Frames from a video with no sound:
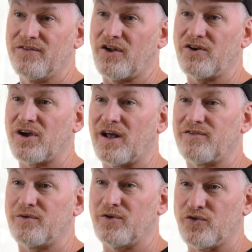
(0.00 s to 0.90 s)
Then you're going to
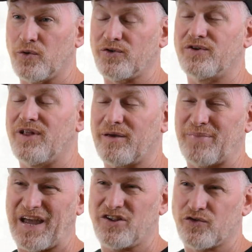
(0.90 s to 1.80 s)
have to resort to like
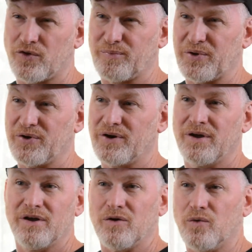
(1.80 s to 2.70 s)
paint stripper
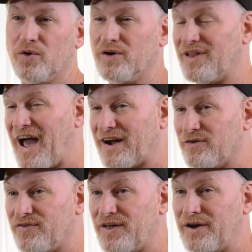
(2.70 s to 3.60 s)
or
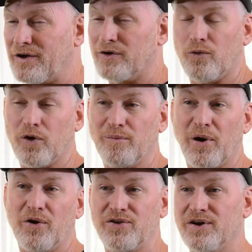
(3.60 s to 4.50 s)
lacquer thinner or
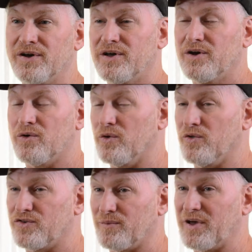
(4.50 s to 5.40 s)
ammonia
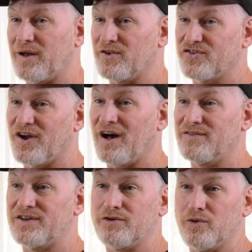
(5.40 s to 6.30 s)
or some kind of
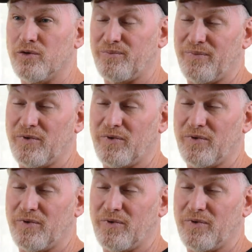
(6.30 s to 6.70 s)
solvent or,